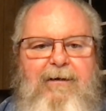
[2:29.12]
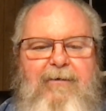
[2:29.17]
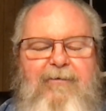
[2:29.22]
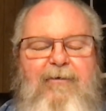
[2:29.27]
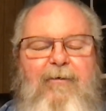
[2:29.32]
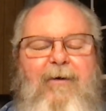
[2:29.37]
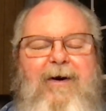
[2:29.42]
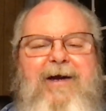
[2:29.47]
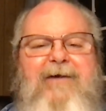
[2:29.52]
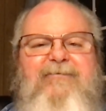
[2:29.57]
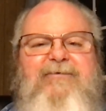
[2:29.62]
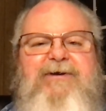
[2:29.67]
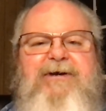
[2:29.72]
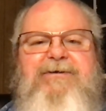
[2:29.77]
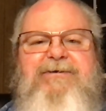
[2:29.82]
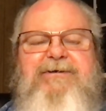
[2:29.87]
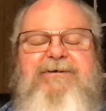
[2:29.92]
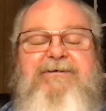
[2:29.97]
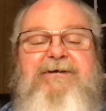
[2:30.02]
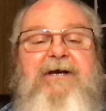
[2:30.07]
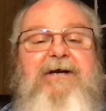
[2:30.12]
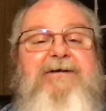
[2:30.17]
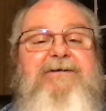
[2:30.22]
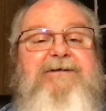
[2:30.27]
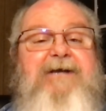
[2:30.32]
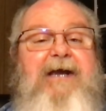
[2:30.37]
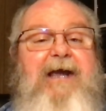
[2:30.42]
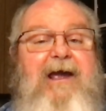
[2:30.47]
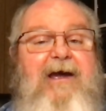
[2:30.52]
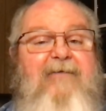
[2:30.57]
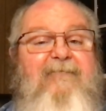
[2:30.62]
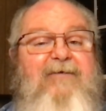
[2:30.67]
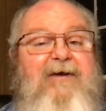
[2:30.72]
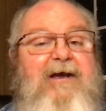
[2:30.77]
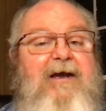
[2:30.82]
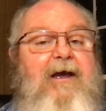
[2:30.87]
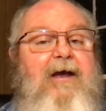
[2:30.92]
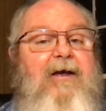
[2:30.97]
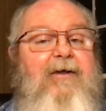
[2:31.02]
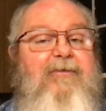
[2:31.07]
And the way of Jesus is
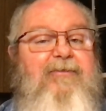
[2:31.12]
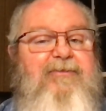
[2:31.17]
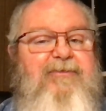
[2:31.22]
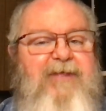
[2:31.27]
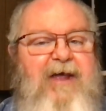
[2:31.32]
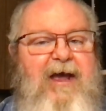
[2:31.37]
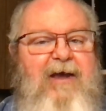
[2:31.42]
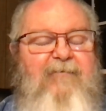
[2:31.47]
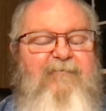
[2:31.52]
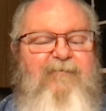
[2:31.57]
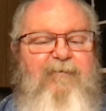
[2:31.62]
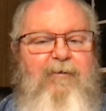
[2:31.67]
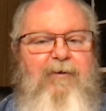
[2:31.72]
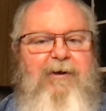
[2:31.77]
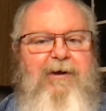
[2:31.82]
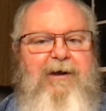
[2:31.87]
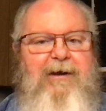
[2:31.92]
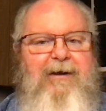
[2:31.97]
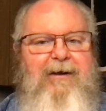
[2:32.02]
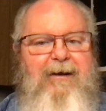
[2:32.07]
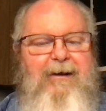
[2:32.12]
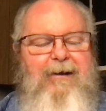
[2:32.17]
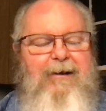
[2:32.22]
giving thankfully.